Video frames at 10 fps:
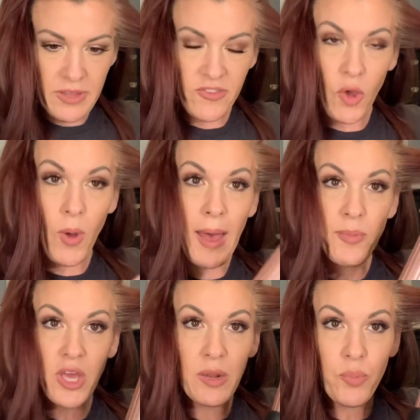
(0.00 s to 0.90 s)
So I'm
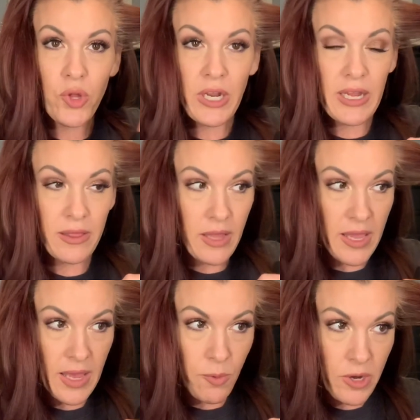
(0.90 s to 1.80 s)
gonna put it in like
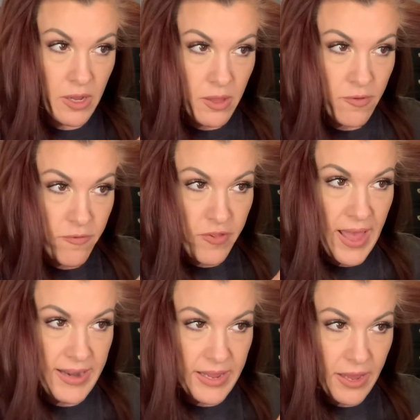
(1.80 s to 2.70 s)
I would a
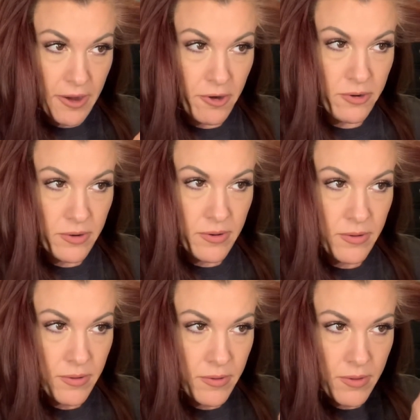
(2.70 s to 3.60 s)
flattening iron
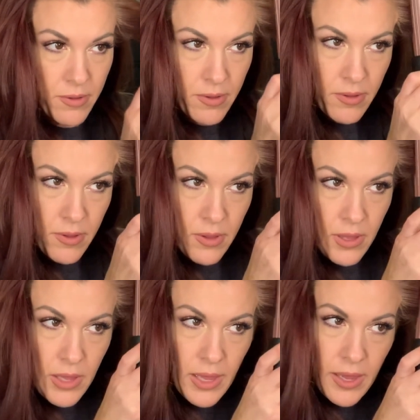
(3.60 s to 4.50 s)

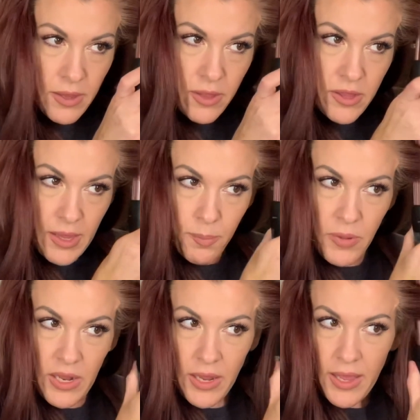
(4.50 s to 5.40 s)
and clamp
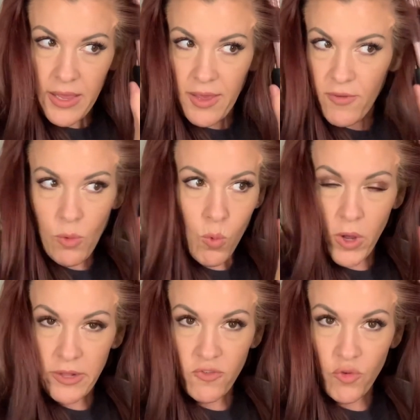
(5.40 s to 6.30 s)
it and give it
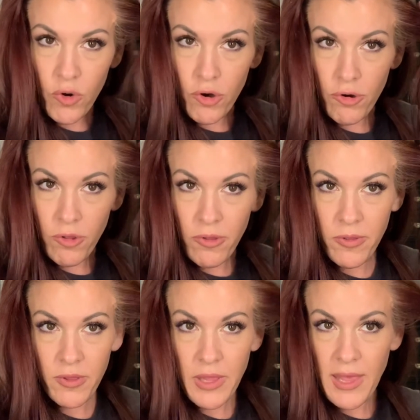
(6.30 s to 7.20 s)
one twirl
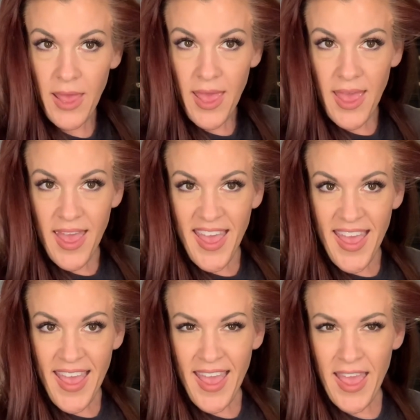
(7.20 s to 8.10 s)

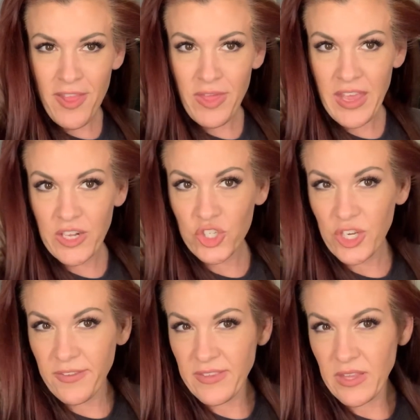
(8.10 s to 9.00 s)
and then
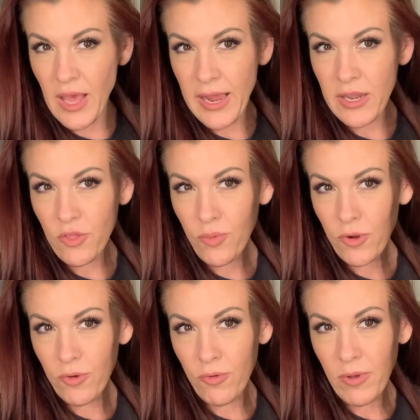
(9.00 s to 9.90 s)
just slide it
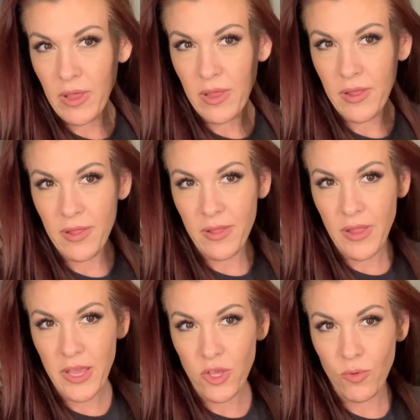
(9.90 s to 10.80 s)
through
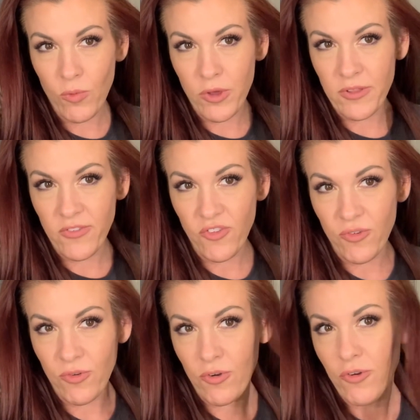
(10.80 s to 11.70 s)
like you would
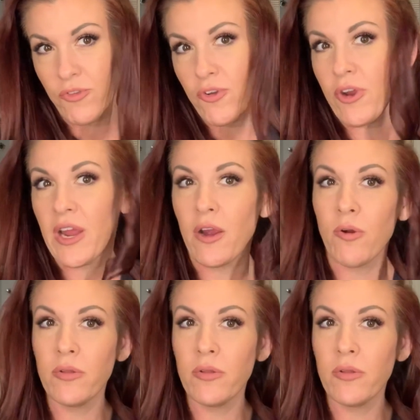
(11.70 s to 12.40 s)
to curl your hair.